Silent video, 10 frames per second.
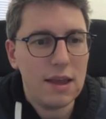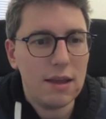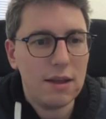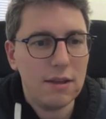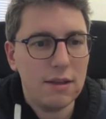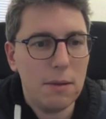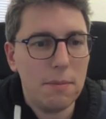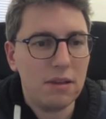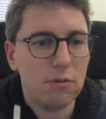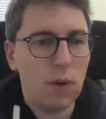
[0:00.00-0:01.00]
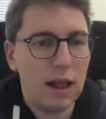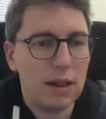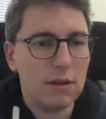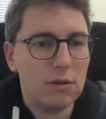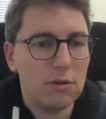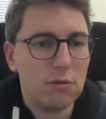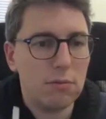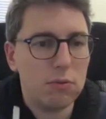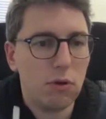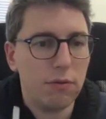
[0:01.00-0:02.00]
them as well could
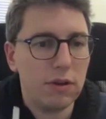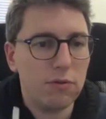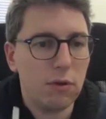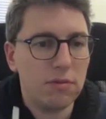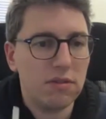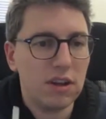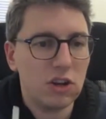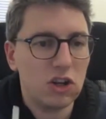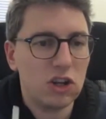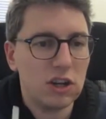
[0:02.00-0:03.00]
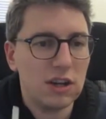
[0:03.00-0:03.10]
profit from such an